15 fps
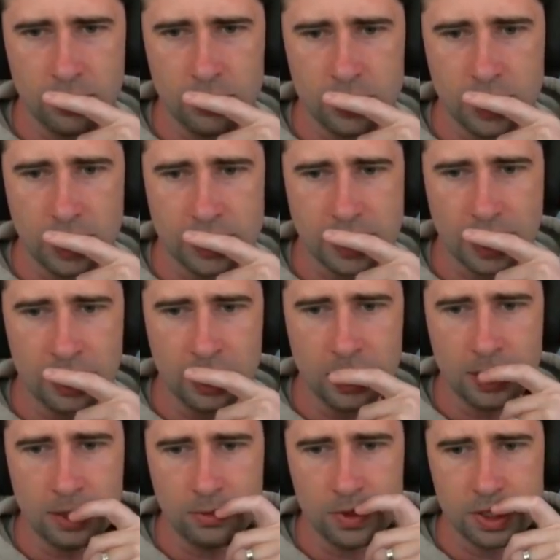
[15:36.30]
Titania
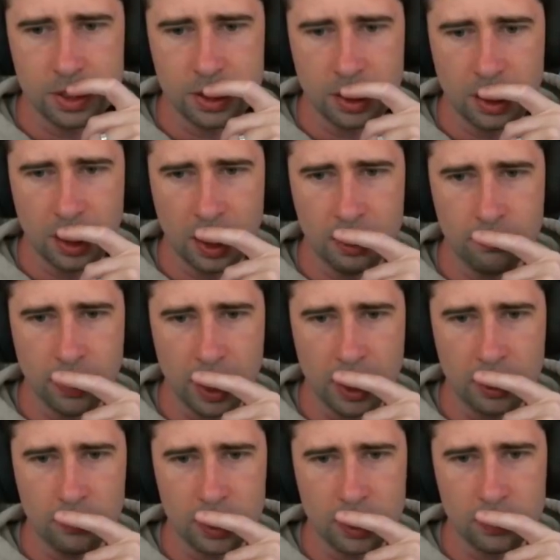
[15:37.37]
here, which ain't
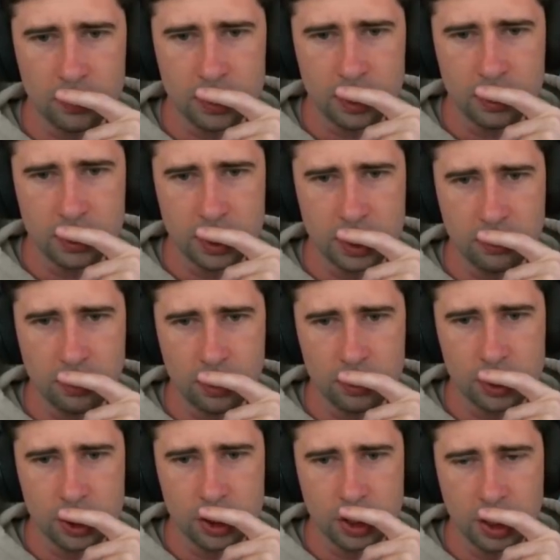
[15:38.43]
bad. We can also zero
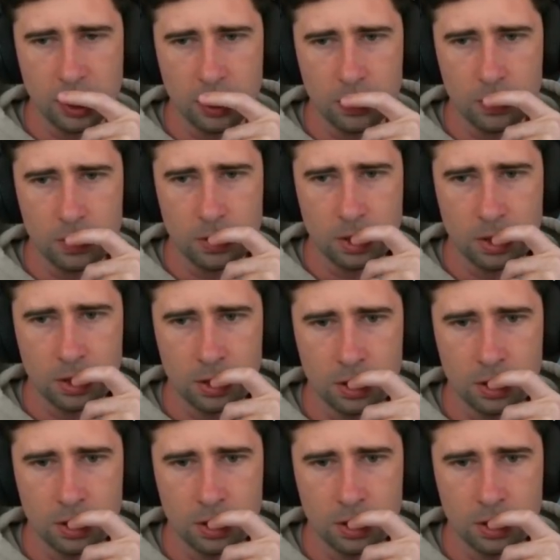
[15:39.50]
She-Hulk,